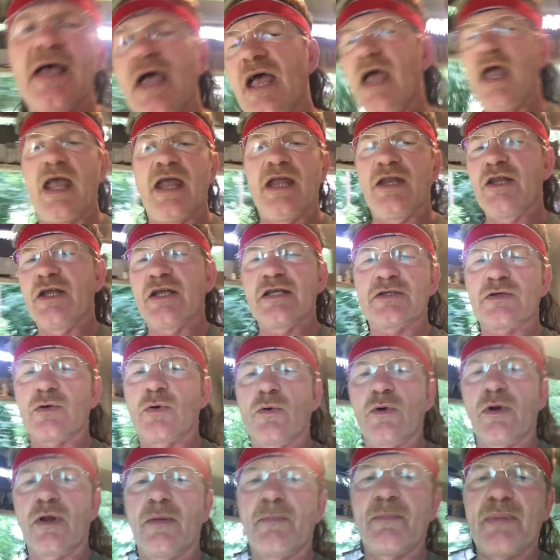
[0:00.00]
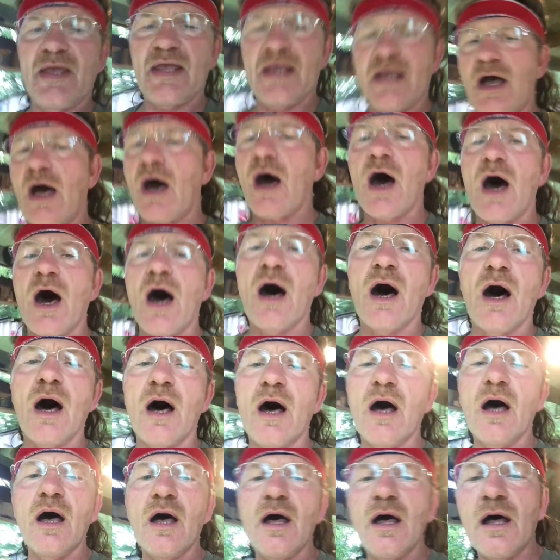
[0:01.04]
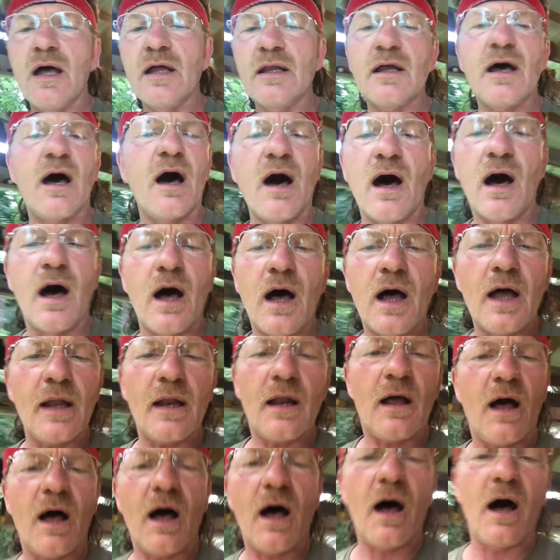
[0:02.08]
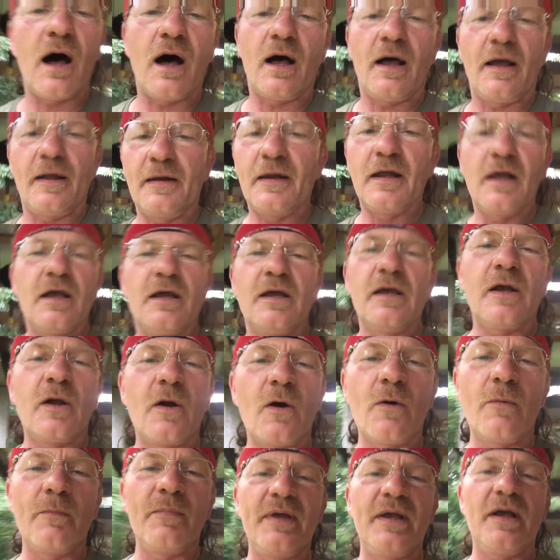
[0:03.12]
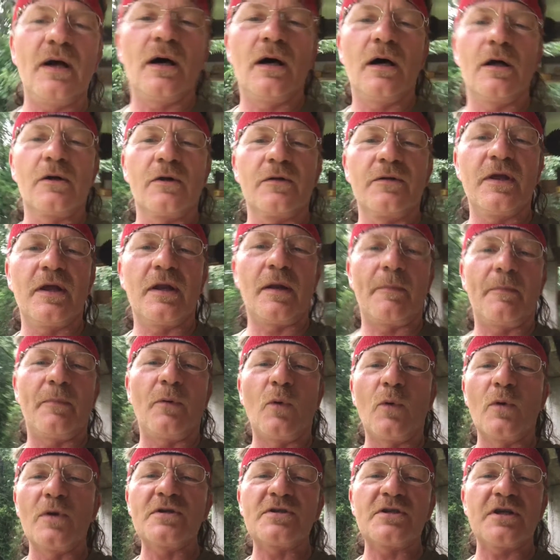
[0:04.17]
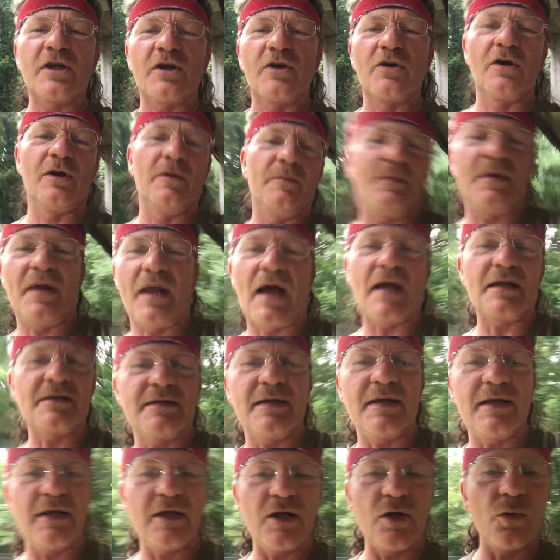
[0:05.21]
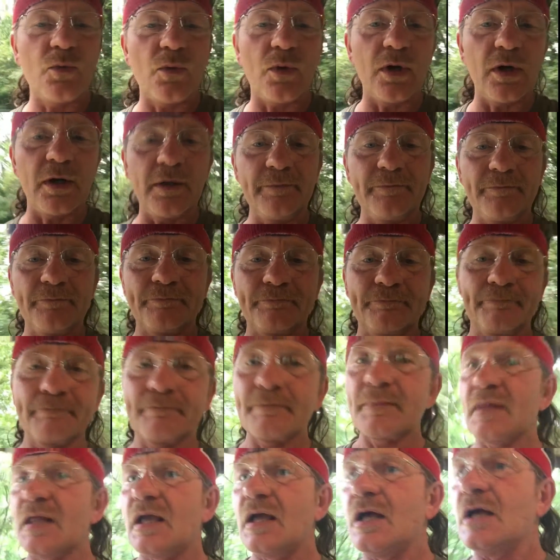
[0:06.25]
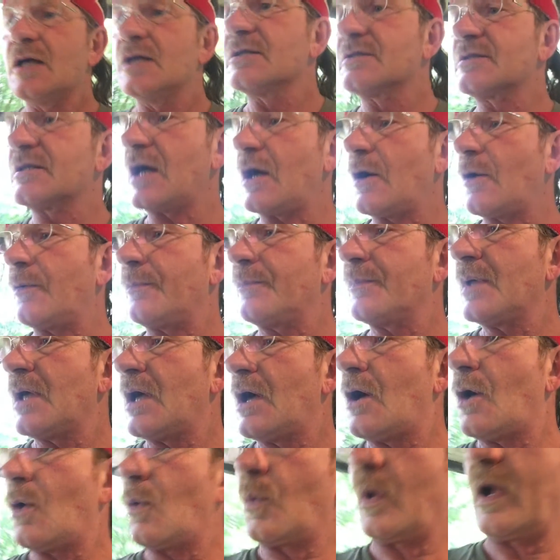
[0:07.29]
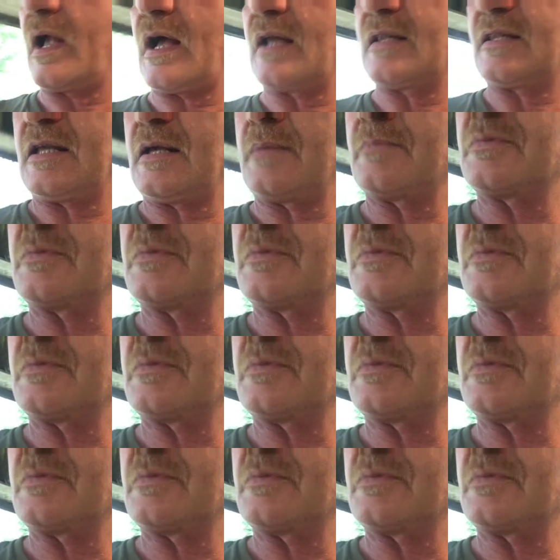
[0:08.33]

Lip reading: and it's going to be hot, hot, hot. It's going to be hotter than a poison groupie, I tell you what. So, we got them